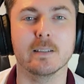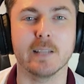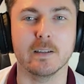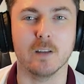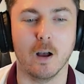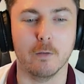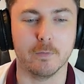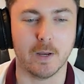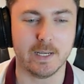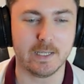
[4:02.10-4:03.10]
centre half
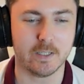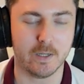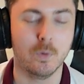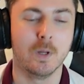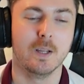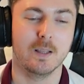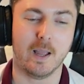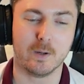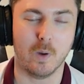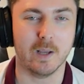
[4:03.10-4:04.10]
if I need to.
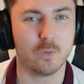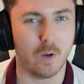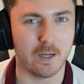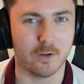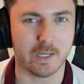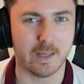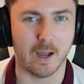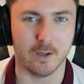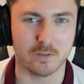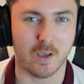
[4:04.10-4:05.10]
Likewise, quite lucky that
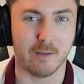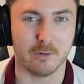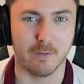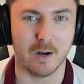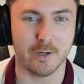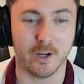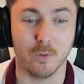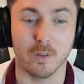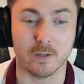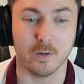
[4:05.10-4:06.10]
I also have
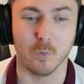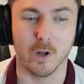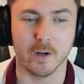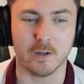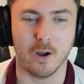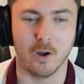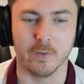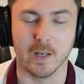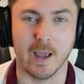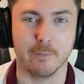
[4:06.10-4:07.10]
Kvaradol that can work on
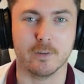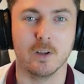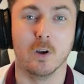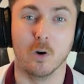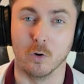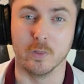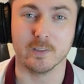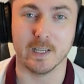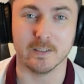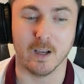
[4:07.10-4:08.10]
the left or the
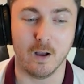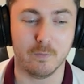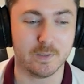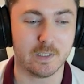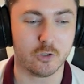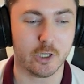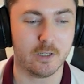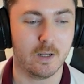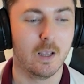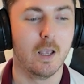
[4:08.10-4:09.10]
centre half
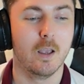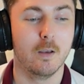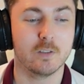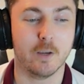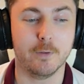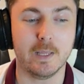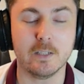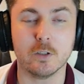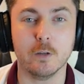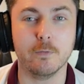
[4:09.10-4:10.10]
position. So for
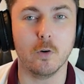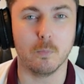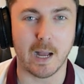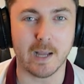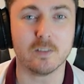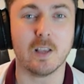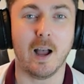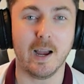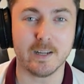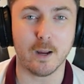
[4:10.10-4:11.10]
these 2 fullbacks,
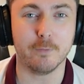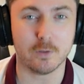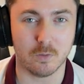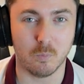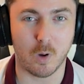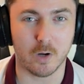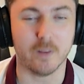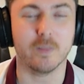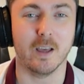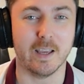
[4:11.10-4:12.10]
I'd go for
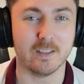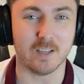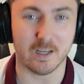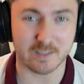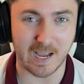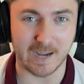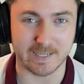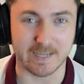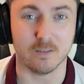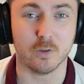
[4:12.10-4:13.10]
someone that is
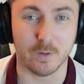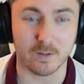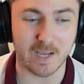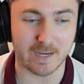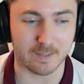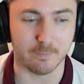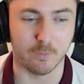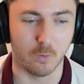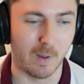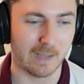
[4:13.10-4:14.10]
attacking, so an attacking
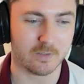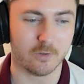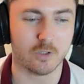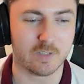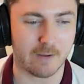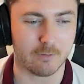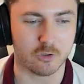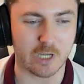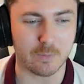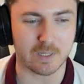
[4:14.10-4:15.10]
fullback. So as you can see, I've got
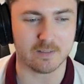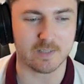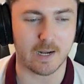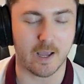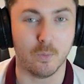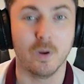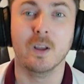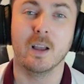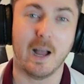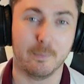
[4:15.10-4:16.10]
João
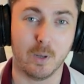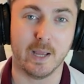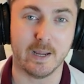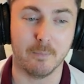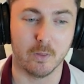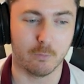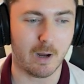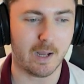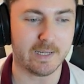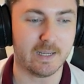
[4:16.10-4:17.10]
Cancelo, I play him on the
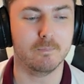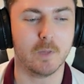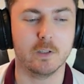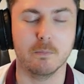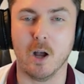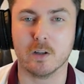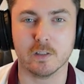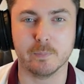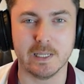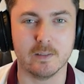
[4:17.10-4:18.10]
right, and
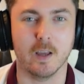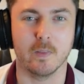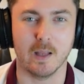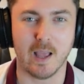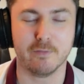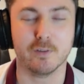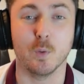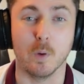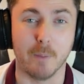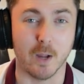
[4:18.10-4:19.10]
DeMarcus Beasley on the left,
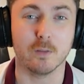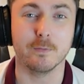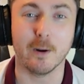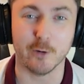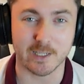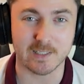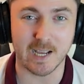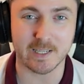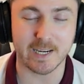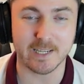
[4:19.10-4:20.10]
who are both very
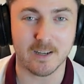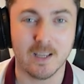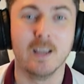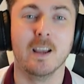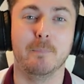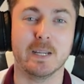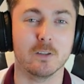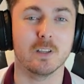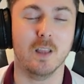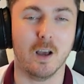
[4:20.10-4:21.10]
attacking,
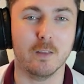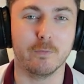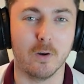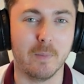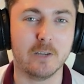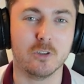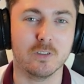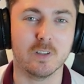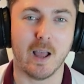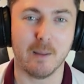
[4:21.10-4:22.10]
because a lot of the
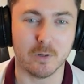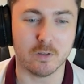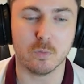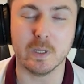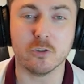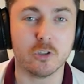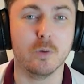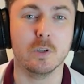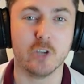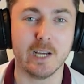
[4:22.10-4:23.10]
formations that I'm going to switch
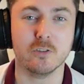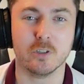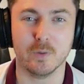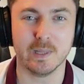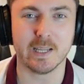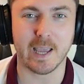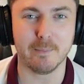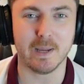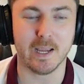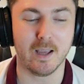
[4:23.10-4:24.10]
to and change to in the
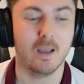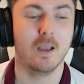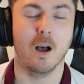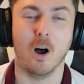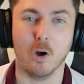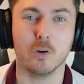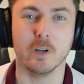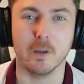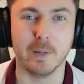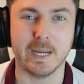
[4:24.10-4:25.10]
game here are going
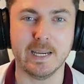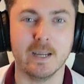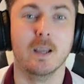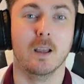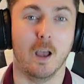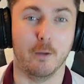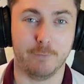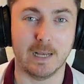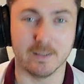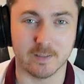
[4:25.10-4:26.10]
to be
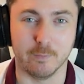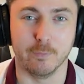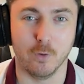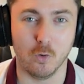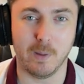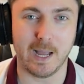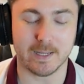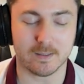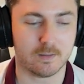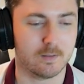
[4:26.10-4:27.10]
offensive
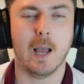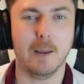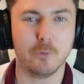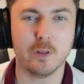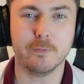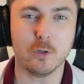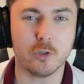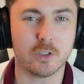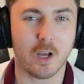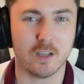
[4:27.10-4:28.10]
fullbacks. I'm doing the Future
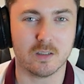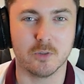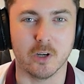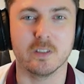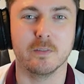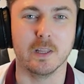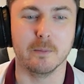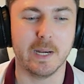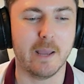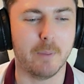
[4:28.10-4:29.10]
Stars objective at the
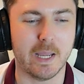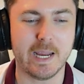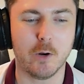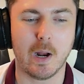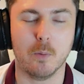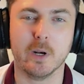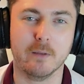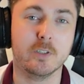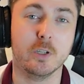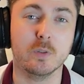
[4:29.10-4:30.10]
minute, but here I would
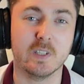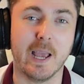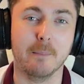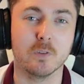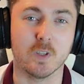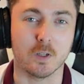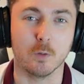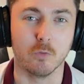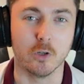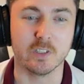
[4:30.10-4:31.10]
have 2 CMs that
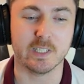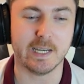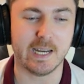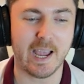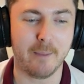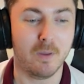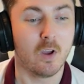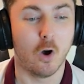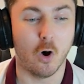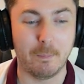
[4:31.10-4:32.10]
can run
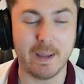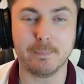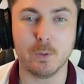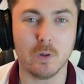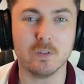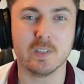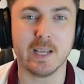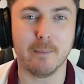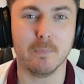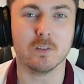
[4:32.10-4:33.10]
CDM, or maybe 1
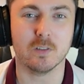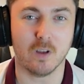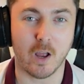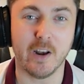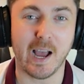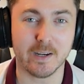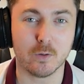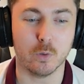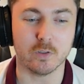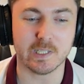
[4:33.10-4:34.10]
CM that's an
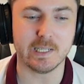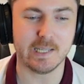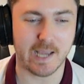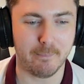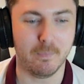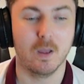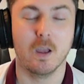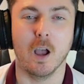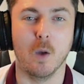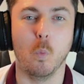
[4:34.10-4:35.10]
adequate CDM
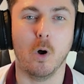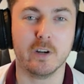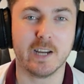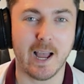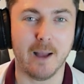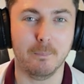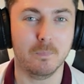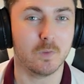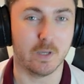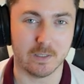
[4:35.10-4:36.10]
and 1
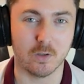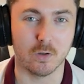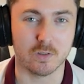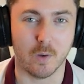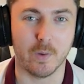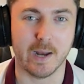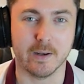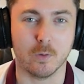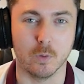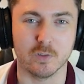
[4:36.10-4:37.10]
cam that is also an
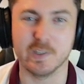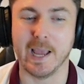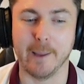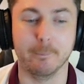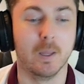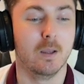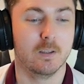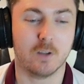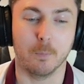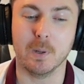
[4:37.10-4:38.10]
adequate CM.
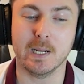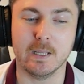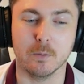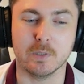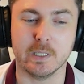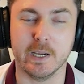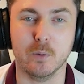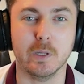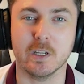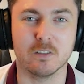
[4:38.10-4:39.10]
It's completely up to
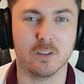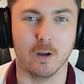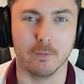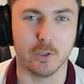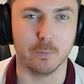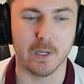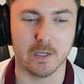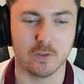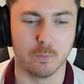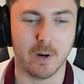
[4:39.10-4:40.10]
you. You can sort of do
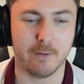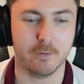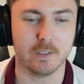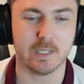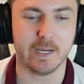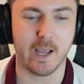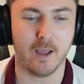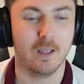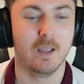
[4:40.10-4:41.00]
personal preference here.